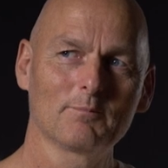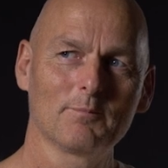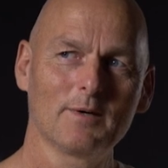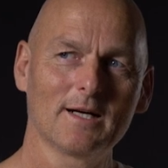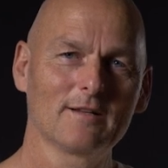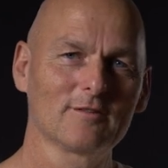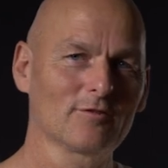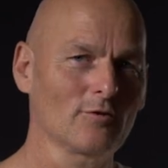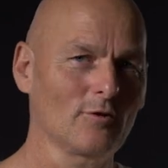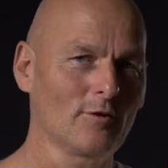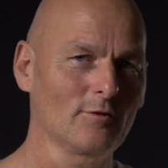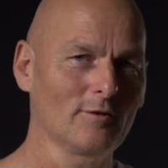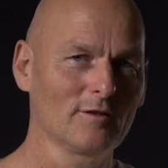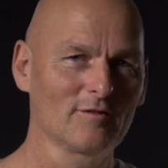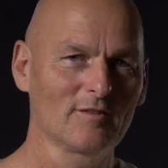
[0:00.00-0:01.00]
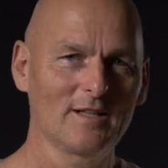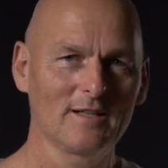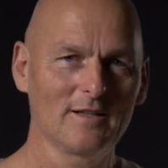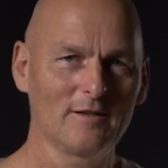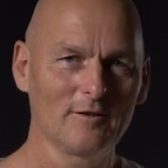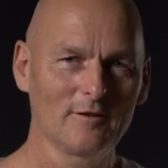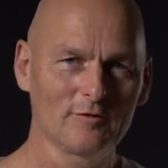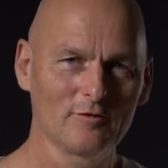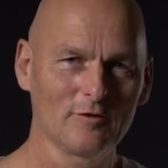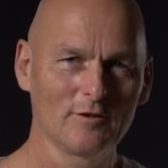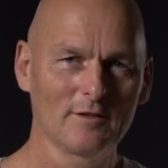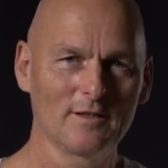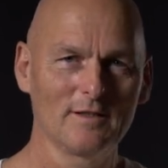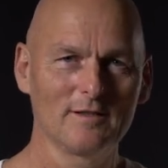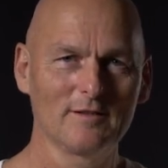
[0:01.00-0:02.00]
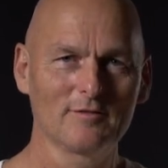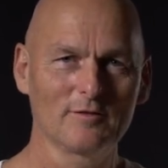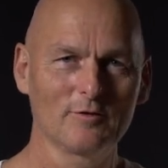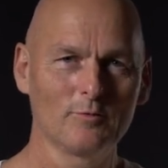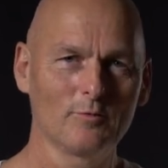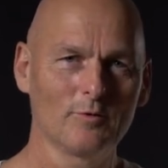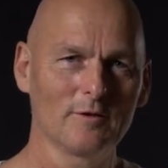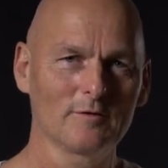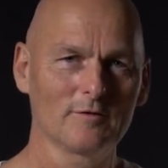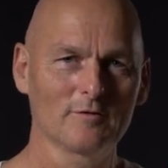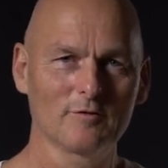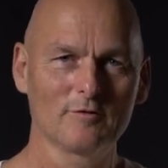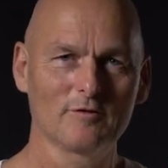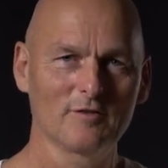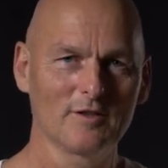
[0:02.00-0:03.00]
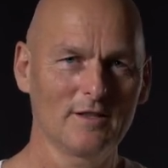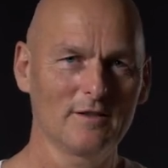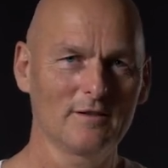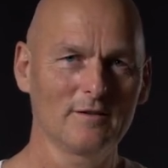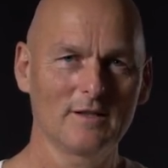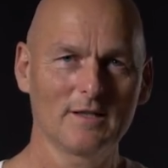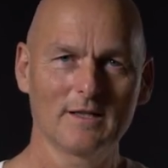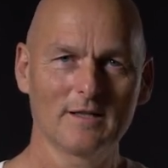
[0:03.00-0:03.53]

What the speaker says: by a storyteller or a journalist who wants to tell